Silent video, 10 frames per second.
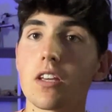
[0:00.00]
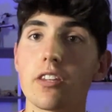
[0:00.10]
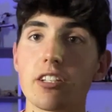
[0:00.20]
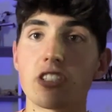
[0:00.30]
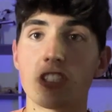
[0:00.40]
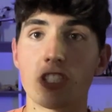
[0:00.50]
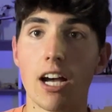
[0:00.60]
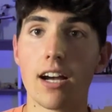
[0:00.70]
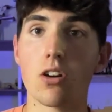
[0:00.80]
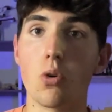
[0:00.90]
this
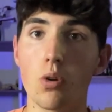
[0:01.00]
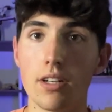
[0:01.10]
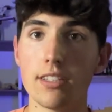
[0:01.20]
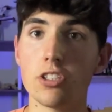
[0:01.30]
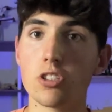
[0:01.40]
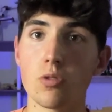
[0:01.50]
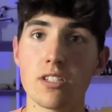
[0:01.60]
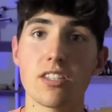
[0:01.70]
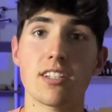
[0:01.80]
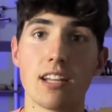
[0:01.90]
shock orange is
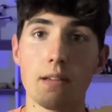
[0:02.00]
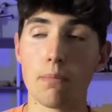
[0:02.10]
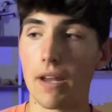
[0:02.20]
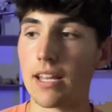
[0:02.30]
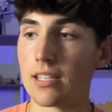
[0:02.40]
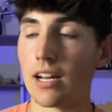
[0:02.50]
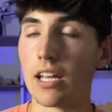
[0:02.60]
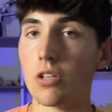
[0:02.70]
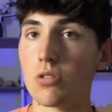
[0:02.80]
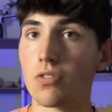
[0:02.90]
the same paint that I
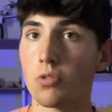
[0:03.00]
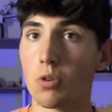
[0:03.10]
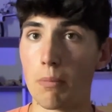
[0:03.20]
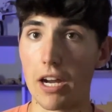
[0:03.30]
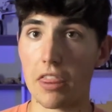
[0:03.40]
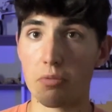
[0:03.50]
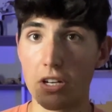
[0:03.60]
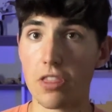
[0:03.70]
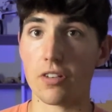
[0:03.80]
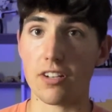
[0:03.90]
used for my
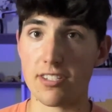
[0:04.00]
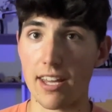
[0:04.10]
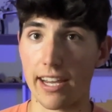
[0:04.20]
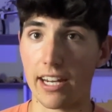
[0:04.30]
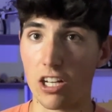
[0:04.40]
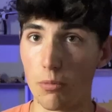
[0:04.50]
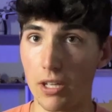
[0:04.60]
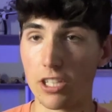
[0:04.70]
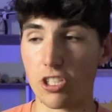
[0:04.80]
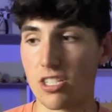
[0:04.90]
332nd
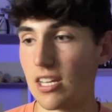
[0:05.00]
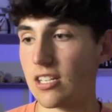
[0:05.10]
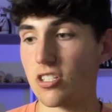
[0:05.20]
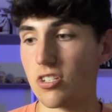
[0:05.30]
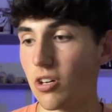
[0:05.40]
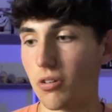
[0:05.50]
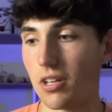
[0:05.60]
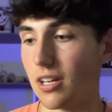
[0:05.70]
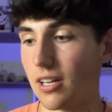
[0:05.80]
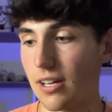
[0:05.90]
helmet. It's so
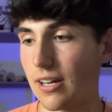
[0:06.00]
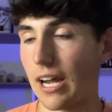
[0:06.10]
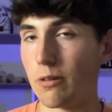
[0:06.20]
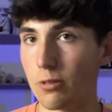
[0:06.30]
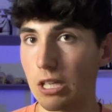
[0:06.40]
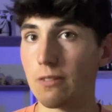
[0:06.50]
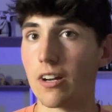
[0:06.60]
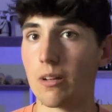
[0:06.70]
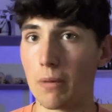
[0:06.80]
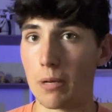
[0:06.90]
good. I really
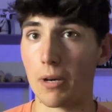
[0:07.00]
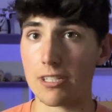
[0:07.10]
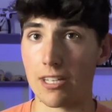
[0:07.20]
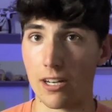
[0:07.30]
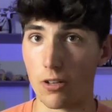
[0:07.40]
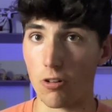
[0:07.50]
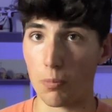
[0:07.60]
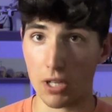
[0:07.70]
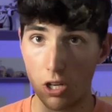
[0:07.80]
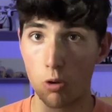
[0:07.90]
recommend Montana Gold,
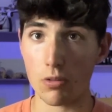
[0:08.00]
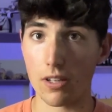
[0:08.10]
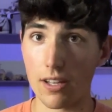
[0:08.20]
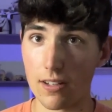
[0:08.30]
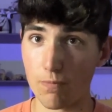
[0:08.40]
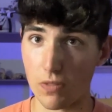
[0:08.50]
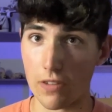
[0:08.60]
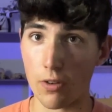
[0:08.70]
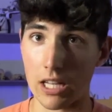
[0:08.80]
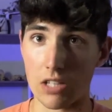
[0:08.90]
but only if
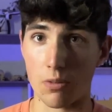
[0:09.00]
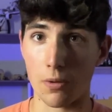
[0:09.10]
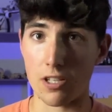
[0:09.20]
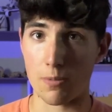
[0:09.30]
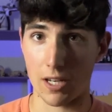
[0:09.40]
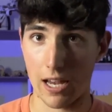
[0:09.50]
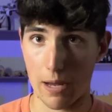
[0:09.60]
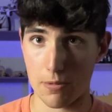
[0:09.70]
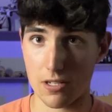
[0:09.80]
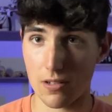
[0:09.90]
you get the replacement
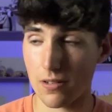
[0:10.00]
caps.